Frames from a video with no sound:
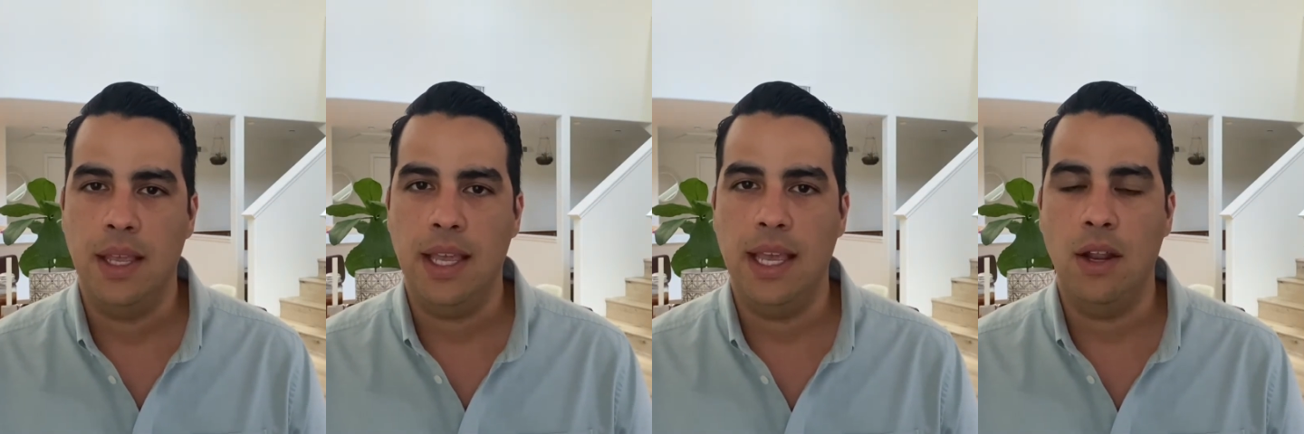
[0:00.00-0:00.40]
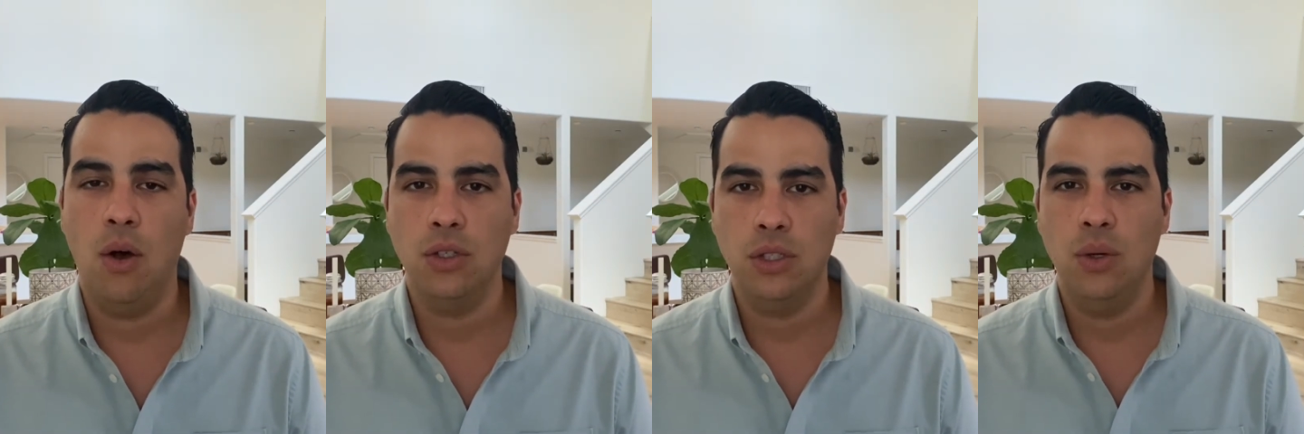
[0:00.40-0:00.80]
And
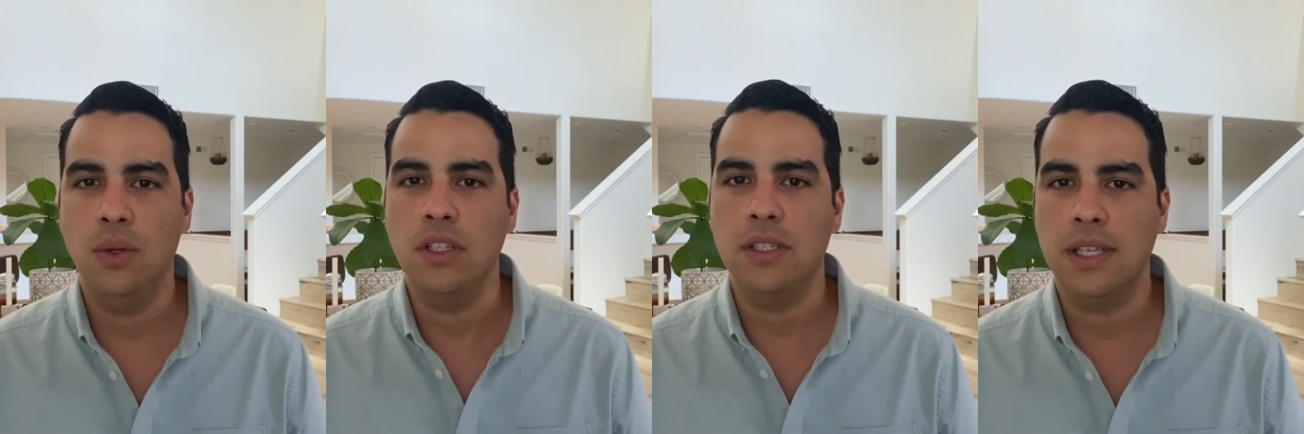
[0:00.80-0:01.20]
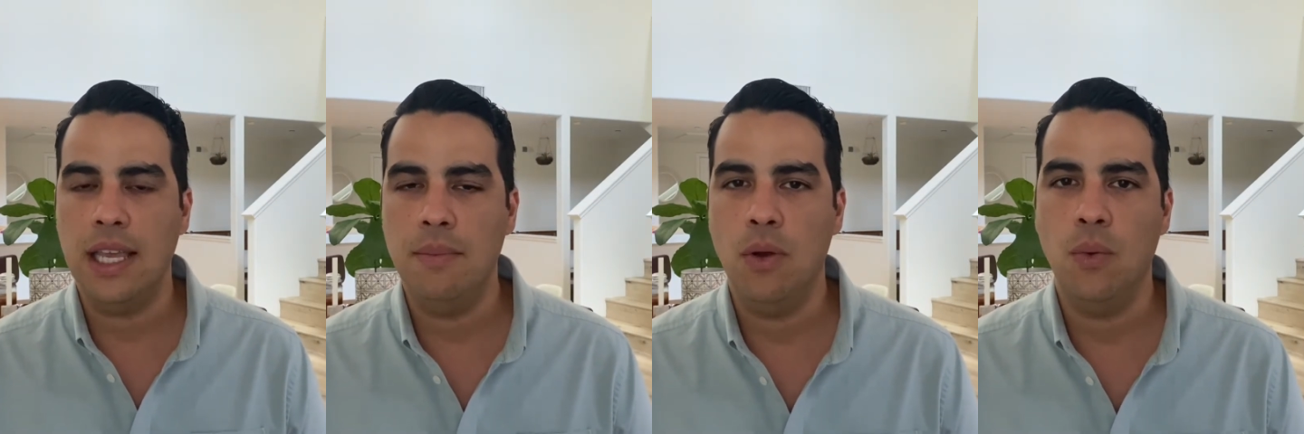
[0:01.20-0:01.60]
also,
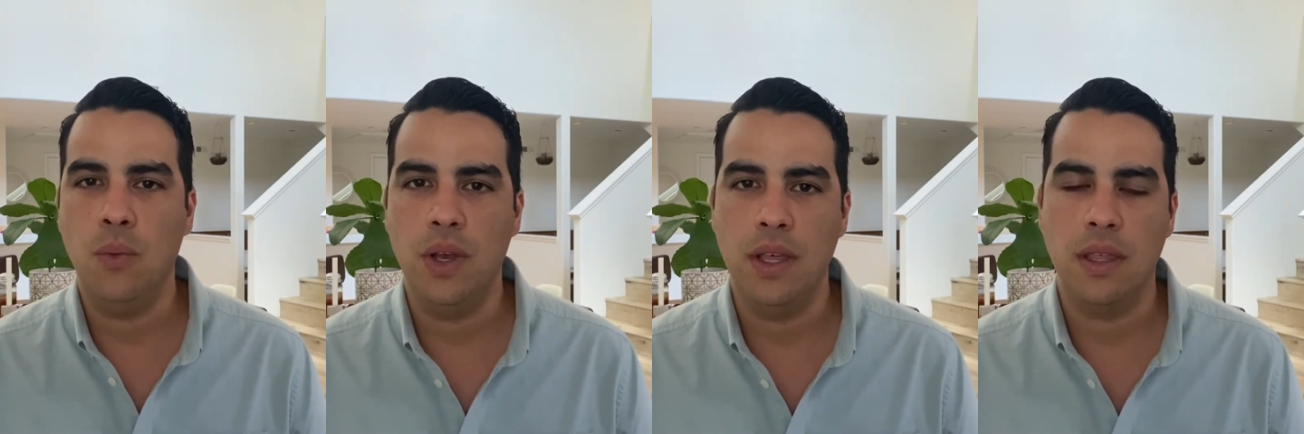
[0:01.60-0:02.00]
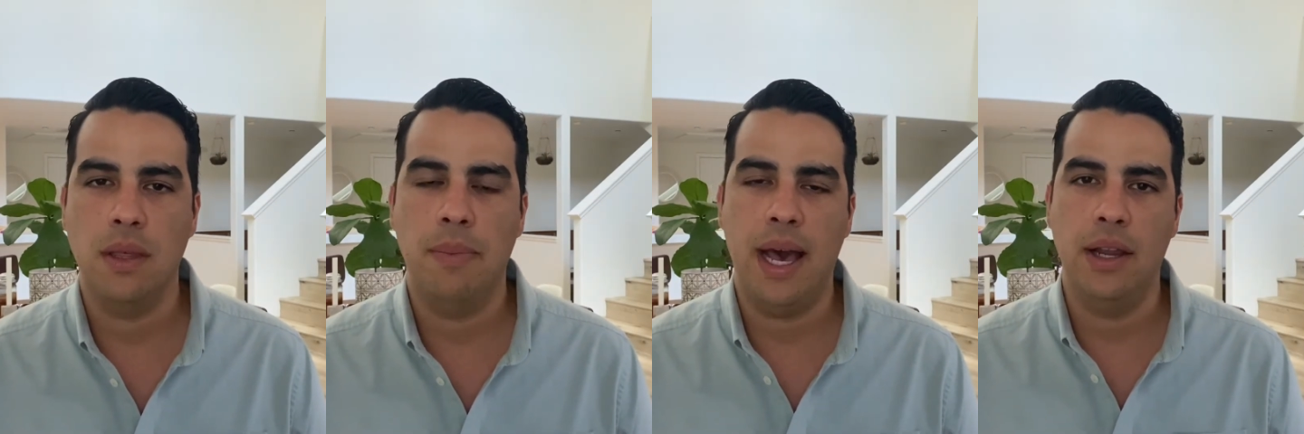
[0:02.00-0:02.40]
same with the
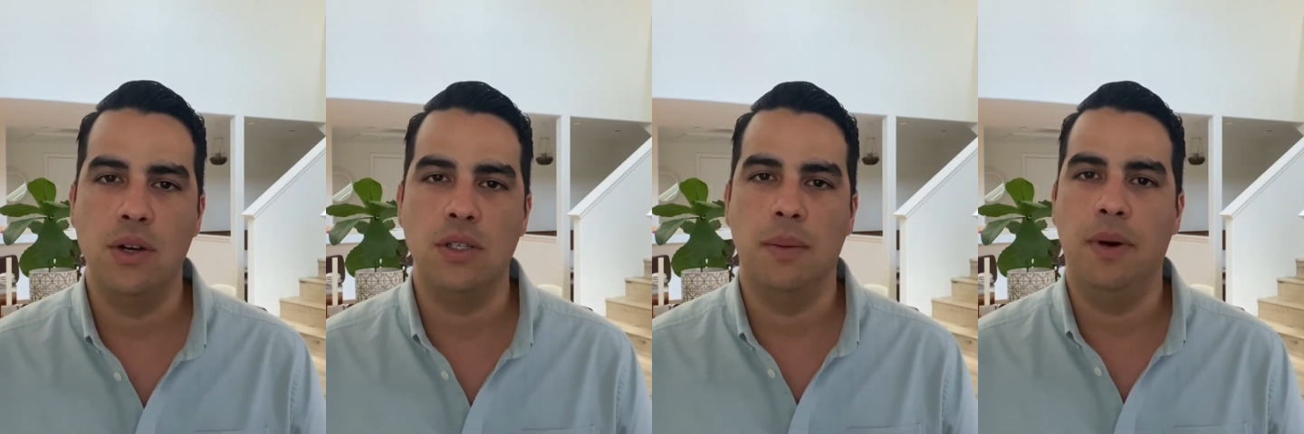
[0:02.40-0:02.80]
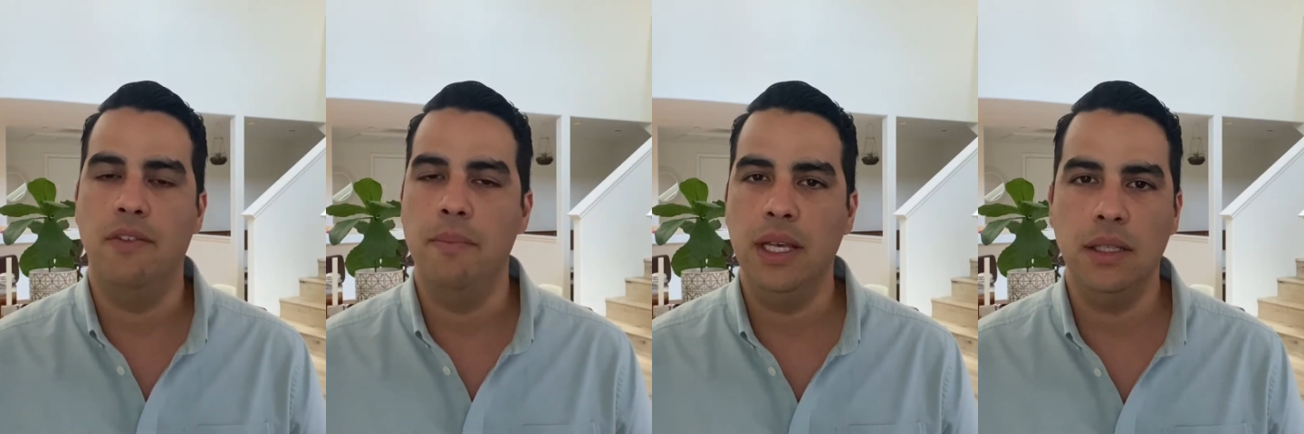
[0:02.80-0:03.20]
buyers above
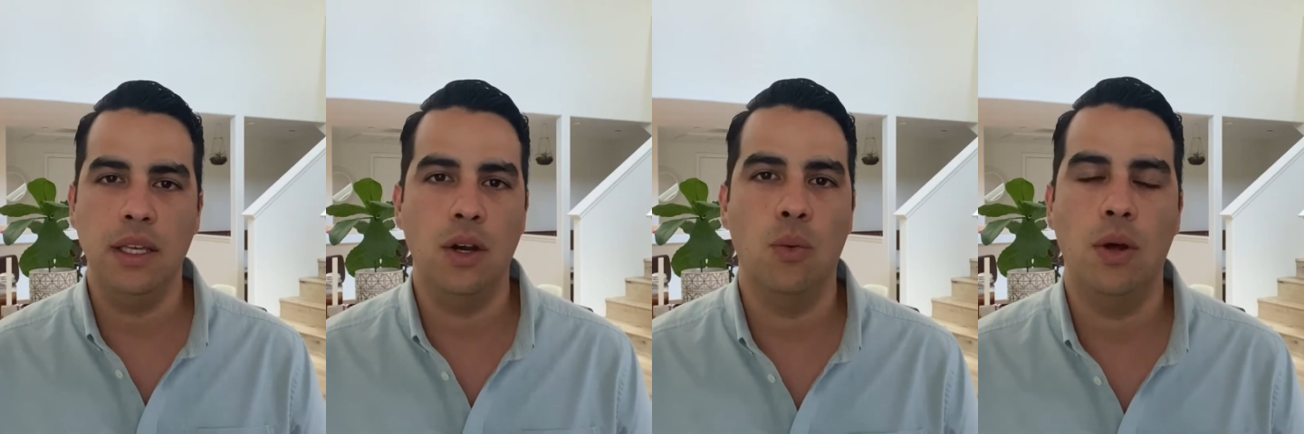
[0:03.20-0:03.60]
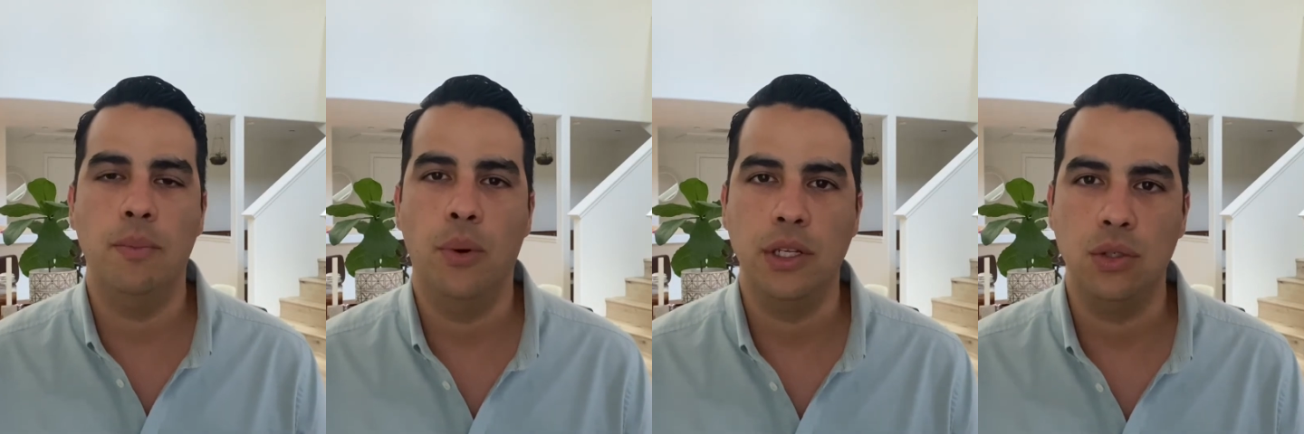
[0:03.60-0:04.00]
a million or one
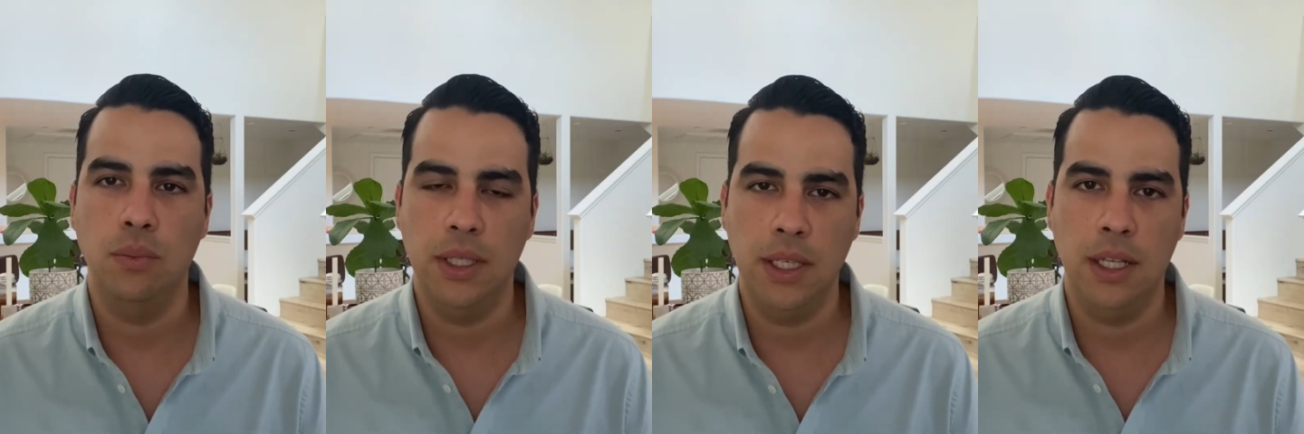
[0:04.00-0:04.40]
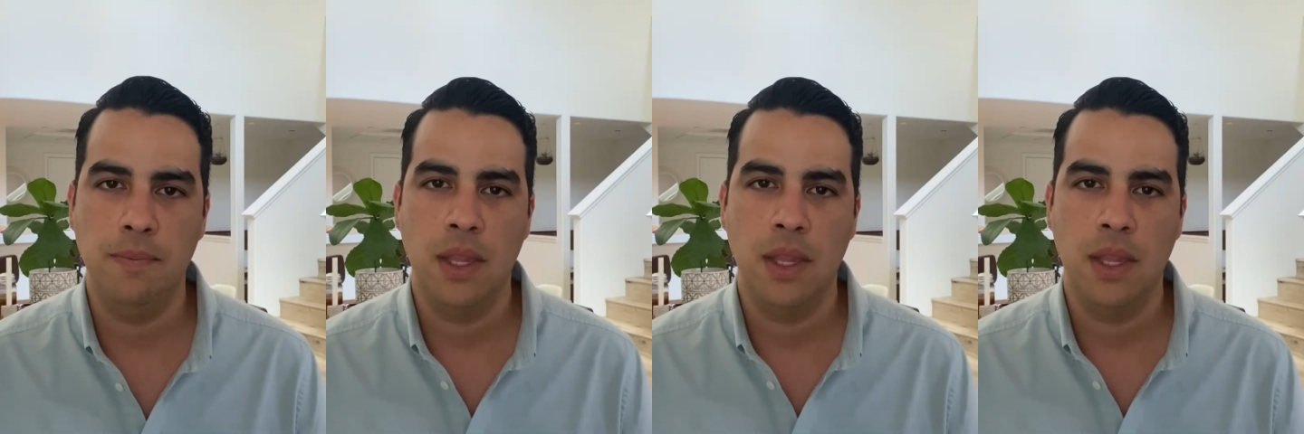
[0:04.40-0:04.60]
point two million.